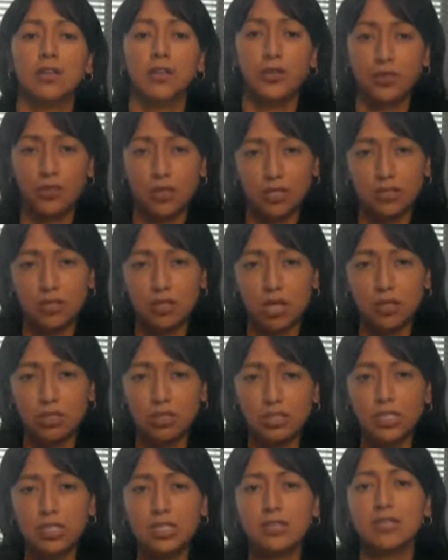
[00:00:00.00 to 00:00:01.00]
new
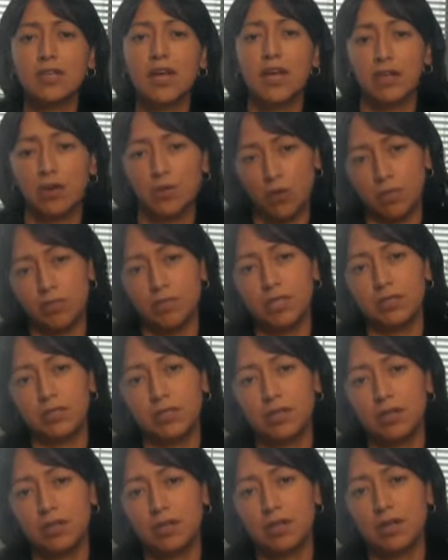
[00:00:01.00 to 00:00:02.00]
technologies and
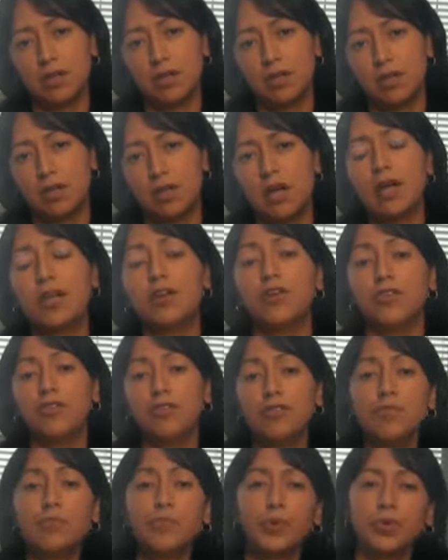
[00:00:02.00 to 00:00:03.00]
equipment.
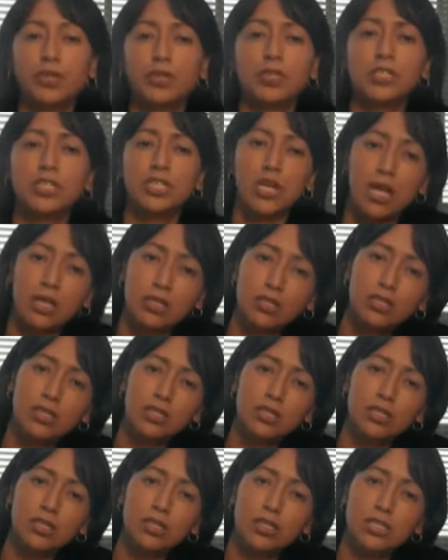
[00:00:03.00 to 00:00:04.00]
Another important
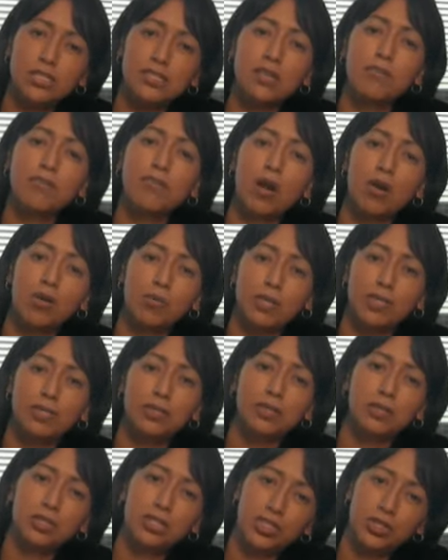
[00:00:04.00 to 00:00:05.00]
challenge is the
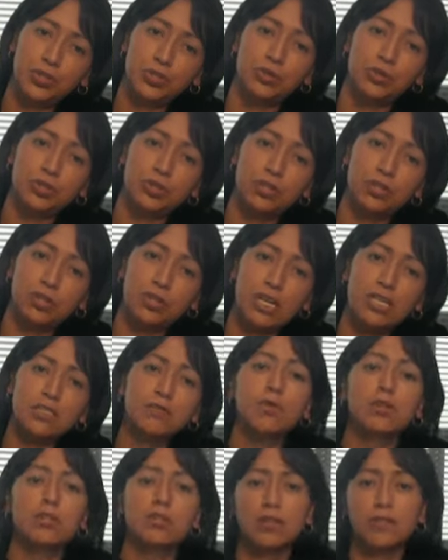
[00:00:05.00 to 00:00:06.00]
environmental issue,
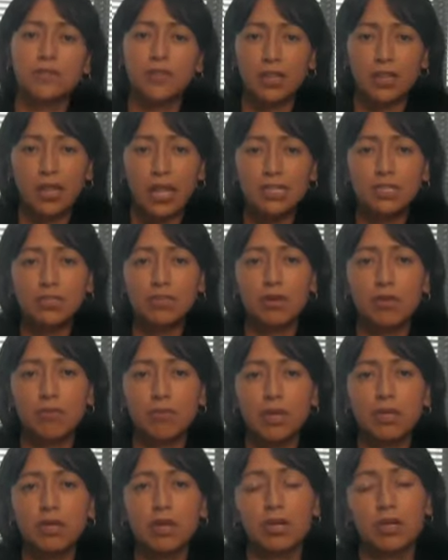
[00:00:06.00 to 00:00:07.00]
as most of the Latin
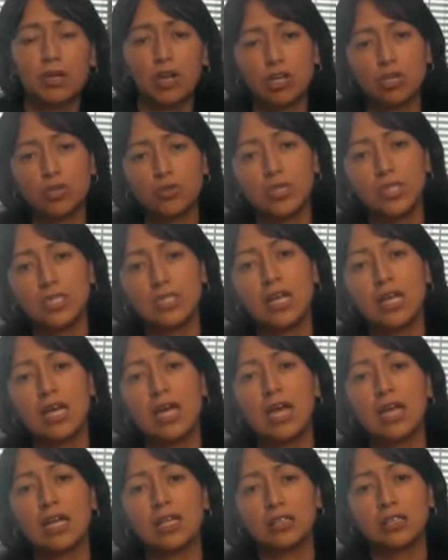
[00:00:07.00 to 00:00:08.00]
American countries
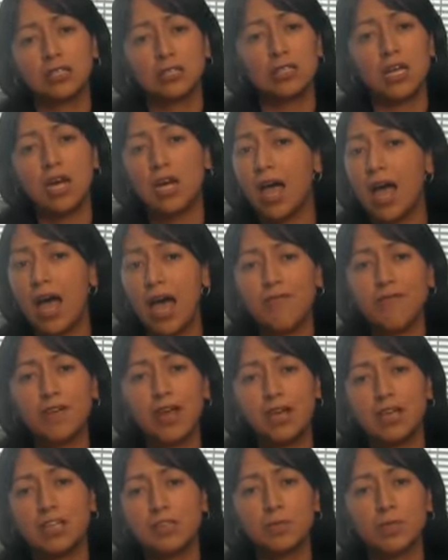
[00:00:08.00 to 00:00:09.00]
does not have
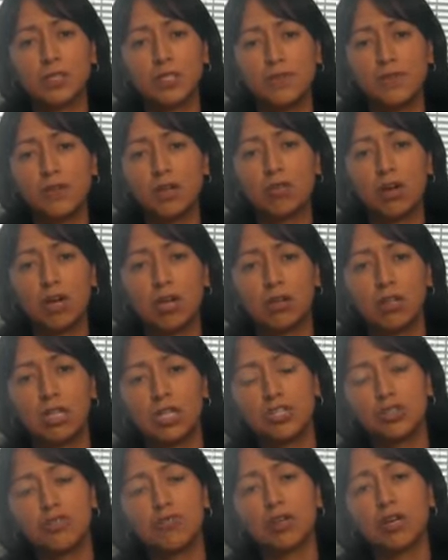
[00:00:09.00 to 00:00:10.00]
any specific
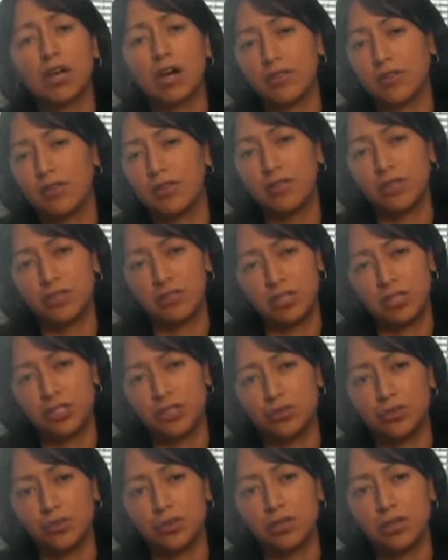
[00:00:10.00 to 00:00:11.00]
regulation regarding this
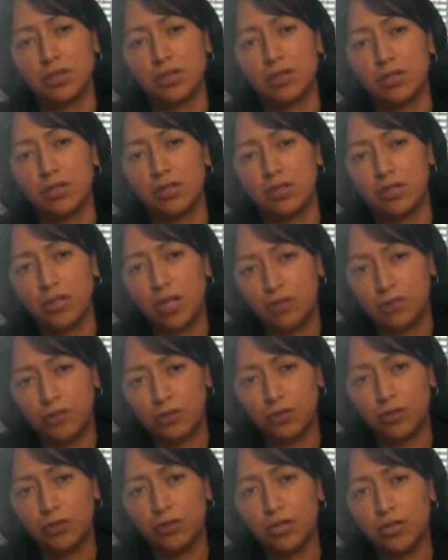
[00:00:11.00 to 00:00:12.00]
issue.
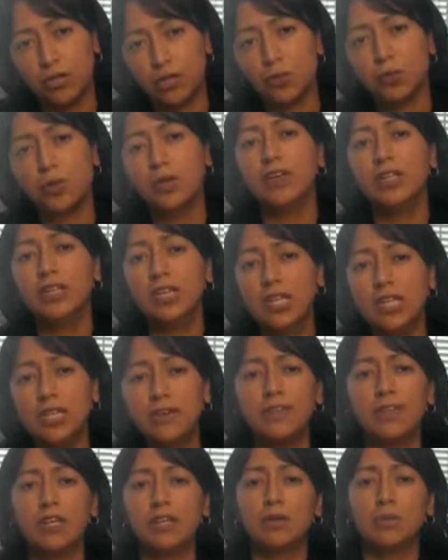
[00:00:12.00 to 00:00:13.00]
Therefore, we
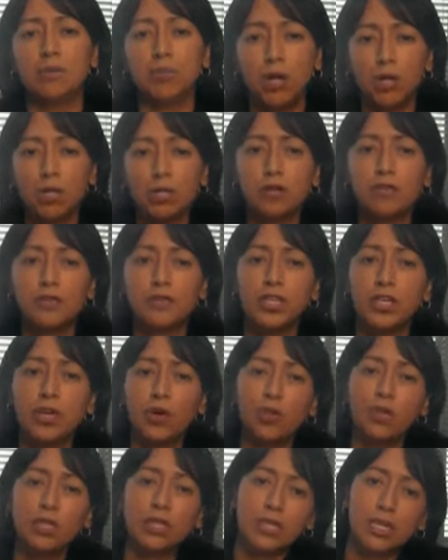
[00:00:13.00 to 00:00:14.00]
believe that the bulk of the
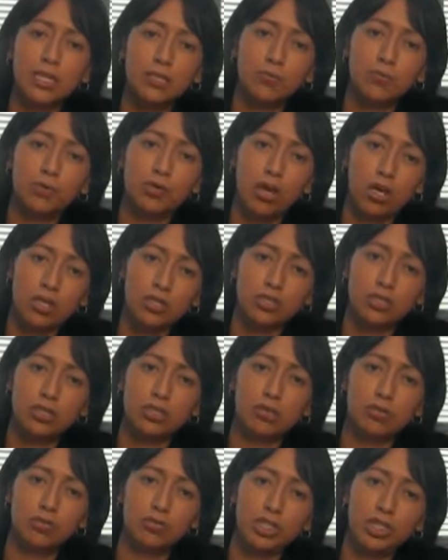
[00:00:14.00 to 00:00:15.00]
oil and gas production
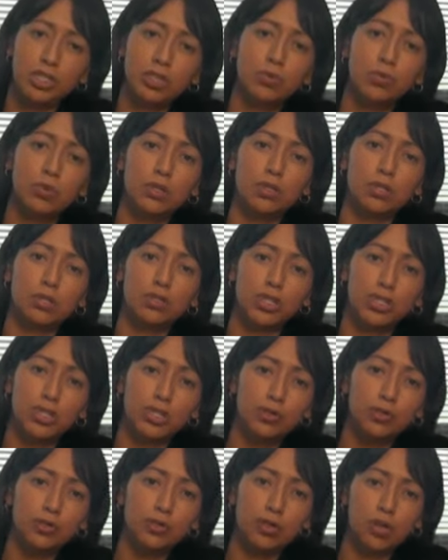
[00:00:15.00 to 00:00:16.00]
in the region will
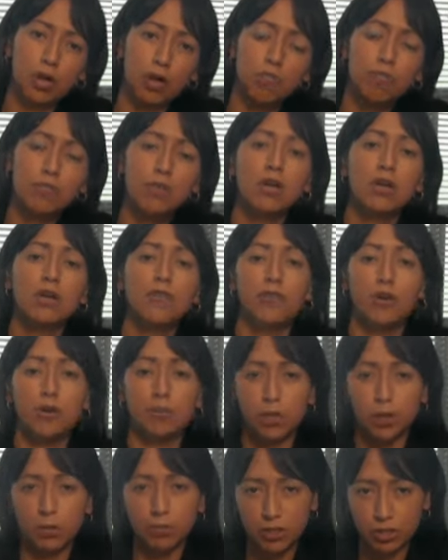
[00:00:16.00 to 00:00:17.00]
continue to come
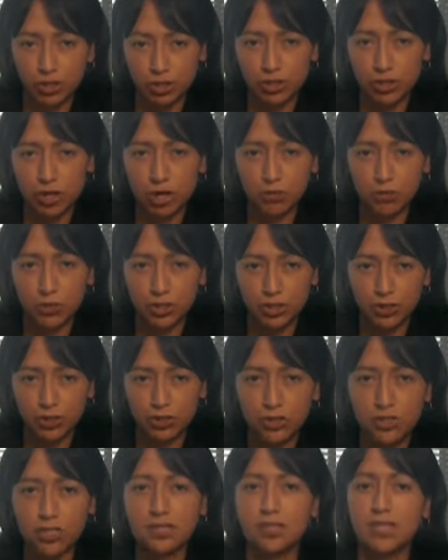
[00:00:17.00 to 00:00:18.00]
from conventional
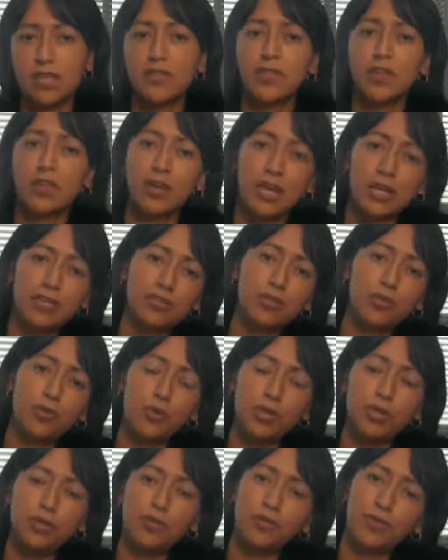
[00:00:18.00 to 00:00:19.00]
resources in the next
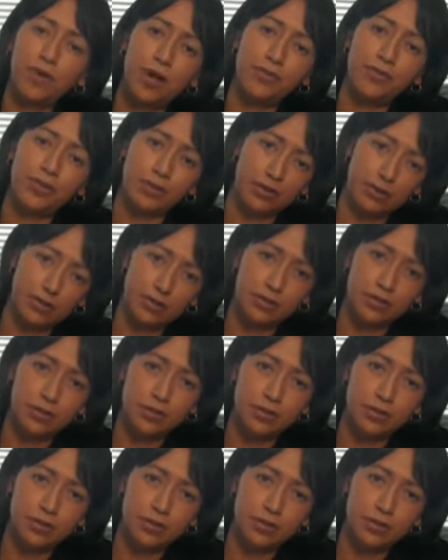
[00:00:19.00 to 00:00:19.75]
3 to 5 years.